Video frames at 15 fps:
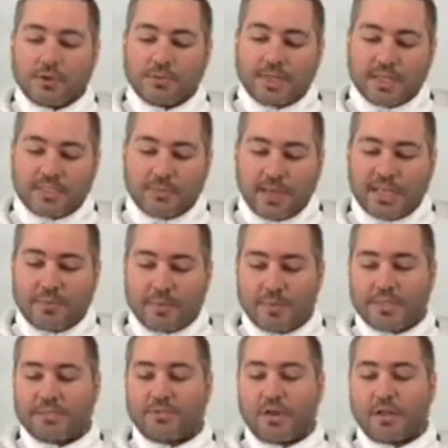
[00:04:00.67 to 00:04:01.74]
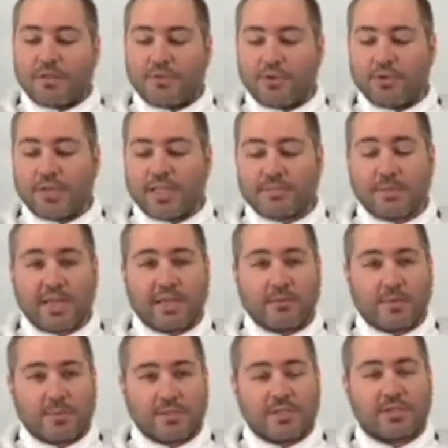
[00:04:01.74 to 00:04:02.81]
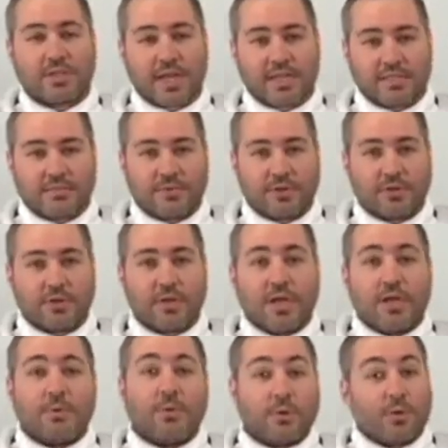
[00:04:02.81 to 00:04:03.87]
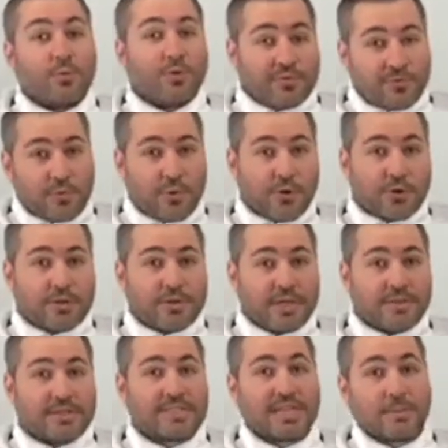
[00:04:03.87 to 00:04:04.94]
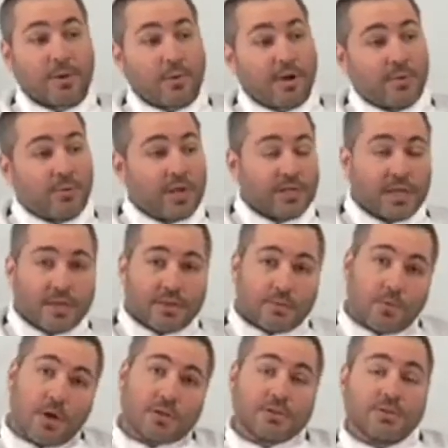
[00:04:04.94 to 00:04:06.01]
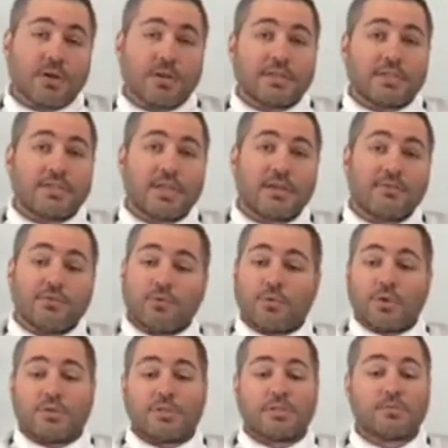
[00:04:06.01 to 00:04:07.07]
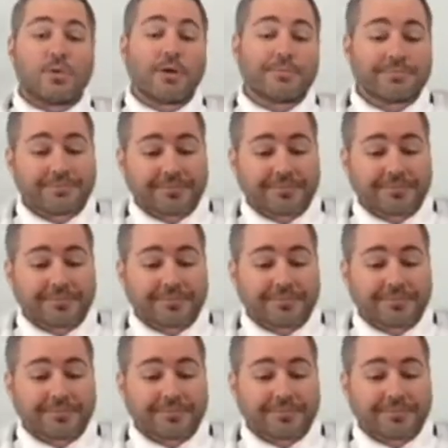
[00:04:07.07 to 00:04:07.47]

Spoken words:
So that's my commitment to all of you. That's my commitment to Jacksonville. We will move forward. At this time, I want to bring Nathan Walter on to say a few words as